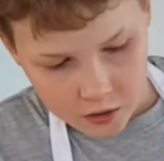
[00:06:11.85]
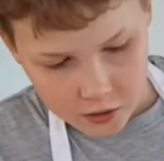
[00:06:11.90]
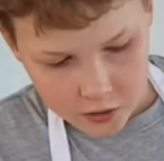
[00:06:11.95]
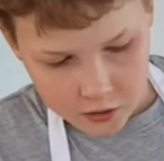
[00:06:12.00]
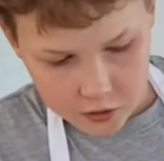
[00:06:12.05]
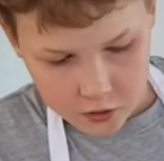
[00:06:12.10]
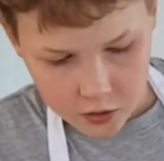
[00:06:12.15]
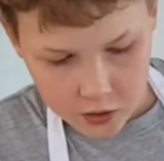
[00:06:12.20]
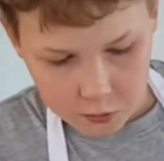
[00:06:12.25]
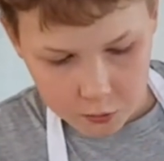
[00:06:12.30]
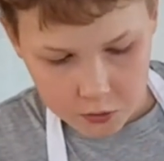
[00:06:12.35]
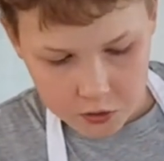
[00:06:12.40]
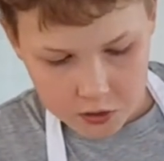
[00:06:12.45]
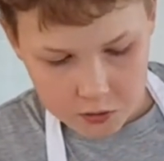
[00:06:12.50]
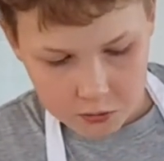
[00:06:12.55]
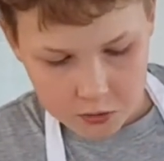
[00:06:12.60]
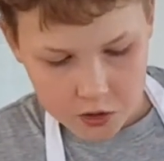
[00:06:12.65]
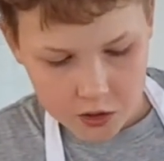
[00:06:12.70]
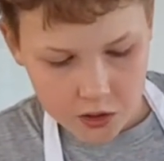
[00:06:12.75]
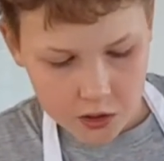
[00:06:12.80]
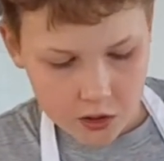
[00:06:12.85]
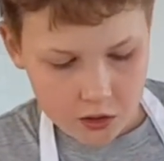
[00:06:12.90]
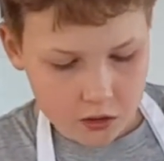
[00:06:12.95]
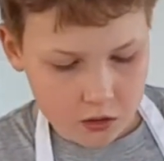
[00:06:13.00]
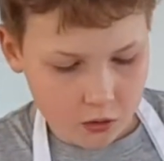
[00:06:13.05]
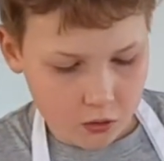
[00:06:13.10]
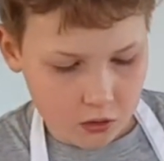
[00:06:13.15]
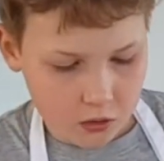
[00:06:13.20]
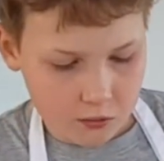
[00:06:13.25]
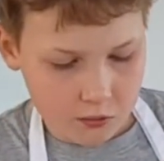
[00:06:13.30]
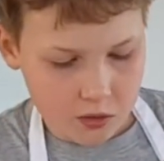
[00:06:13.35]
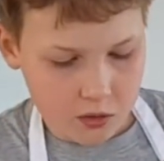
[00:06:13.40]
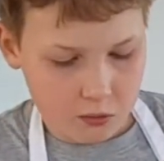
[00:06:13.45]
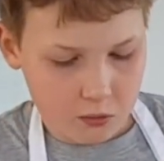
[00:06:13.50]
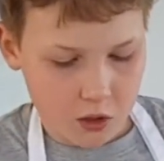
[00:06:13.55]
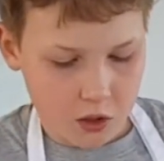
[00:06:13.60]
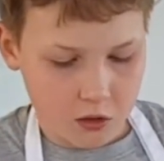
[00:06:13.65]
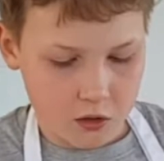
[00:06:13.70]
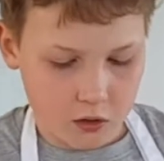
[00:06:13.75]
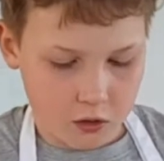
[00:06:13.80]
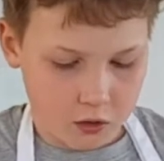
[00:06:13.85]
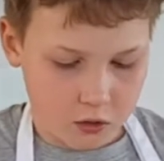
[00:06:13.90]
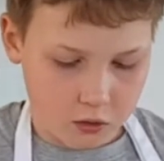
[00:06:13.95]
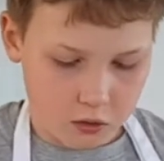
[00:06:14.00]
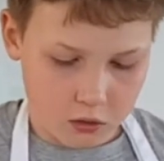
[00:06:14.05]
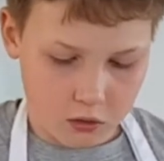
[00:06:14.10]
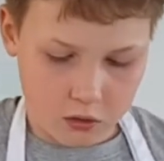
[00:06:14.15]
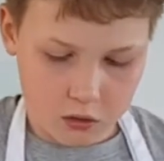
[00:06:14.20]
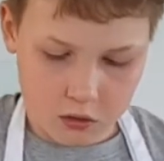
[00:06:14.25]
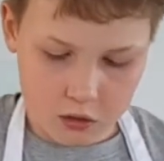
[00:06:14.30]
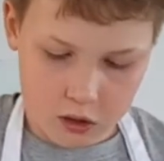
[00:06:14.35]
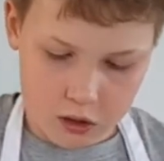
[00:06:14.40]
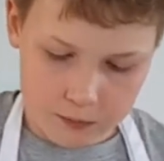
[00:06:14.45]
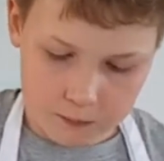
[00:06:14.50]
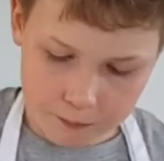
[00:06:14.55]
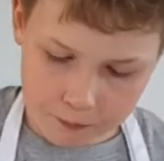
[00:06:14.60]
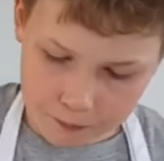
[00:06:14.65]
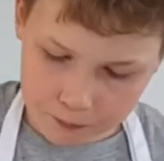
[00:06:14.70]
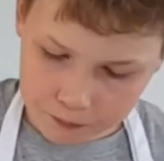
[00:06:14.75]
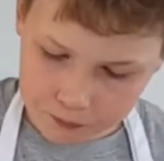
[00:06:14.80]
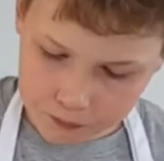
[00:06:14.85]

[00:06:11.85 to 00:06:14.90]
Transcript: You can do that with some cheese or some tomato sauce.